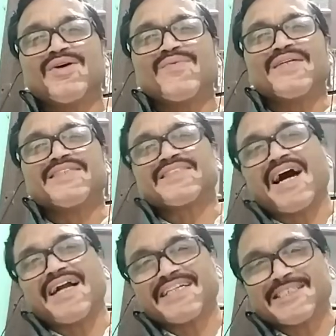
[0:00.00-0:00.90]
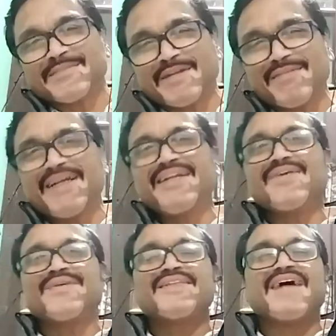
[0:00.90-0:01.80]
we start
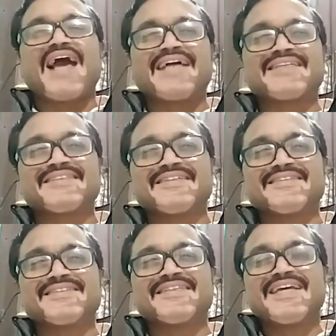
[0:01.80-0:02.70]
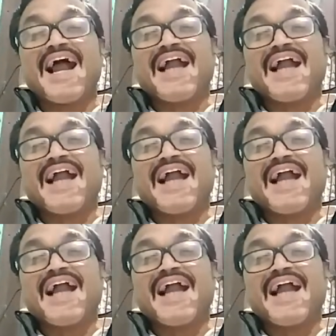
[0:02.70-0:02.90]
experimenting with the actions,